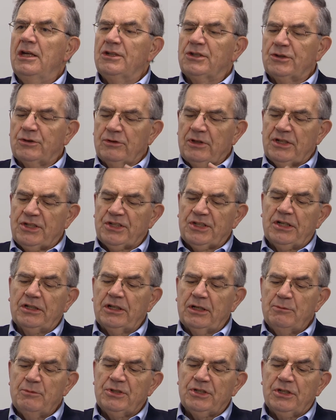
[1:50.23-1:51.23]
So the
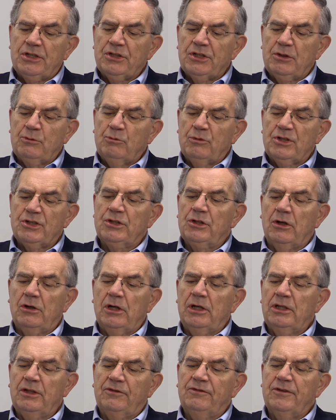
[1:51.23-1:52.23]
circumcision was
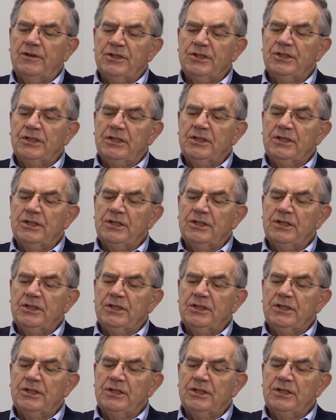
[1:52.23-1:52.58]
not in the first